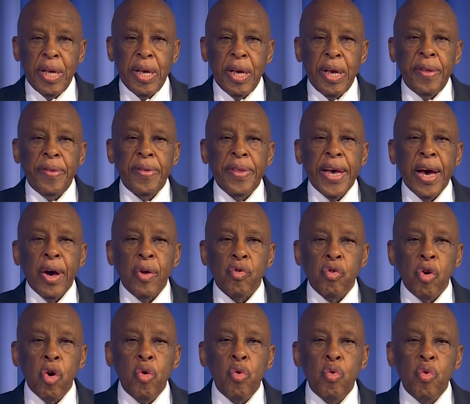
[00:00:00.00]
in their
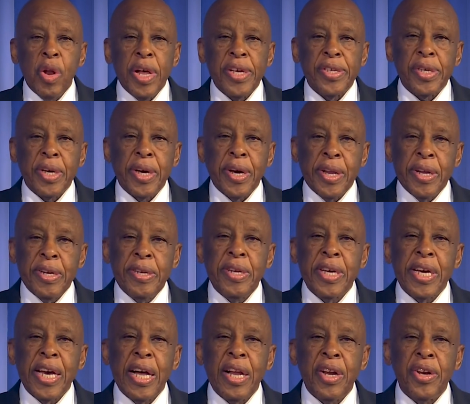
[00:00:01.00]
role as
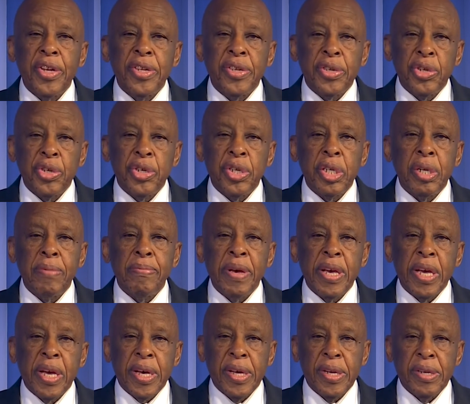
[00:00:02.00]
critical decision
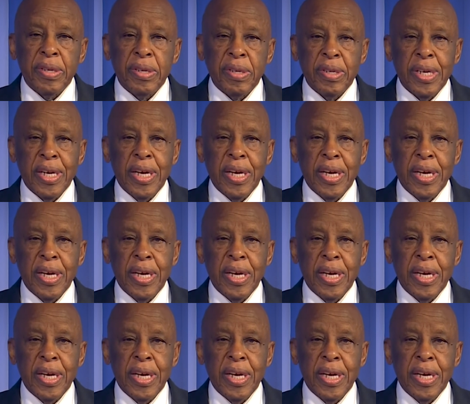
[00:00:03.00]
makers,